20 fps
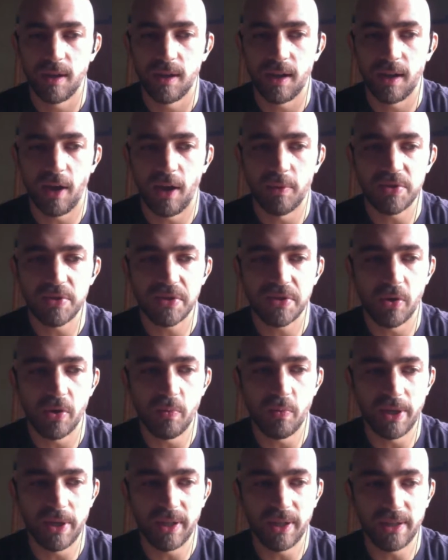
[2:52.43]
I was
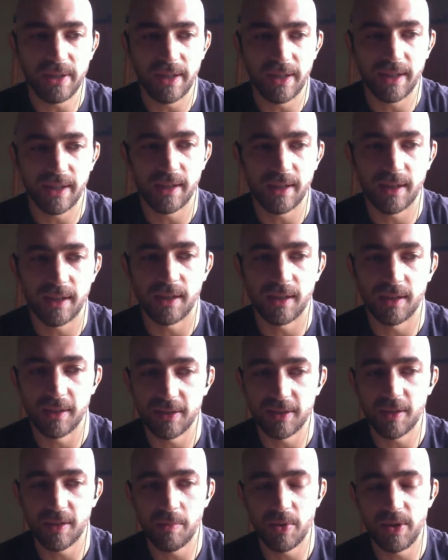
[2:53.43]
hoping like
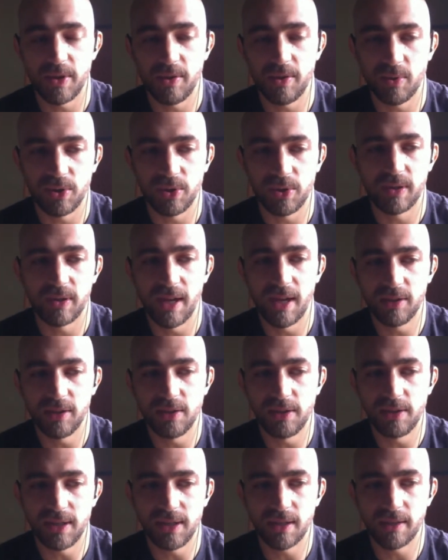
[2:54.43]
somebody would take the
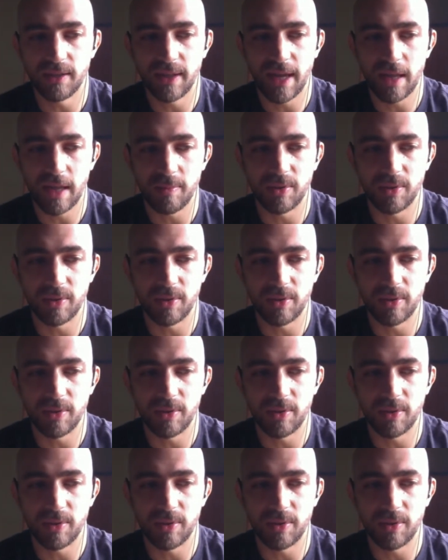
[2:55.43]
lead on that,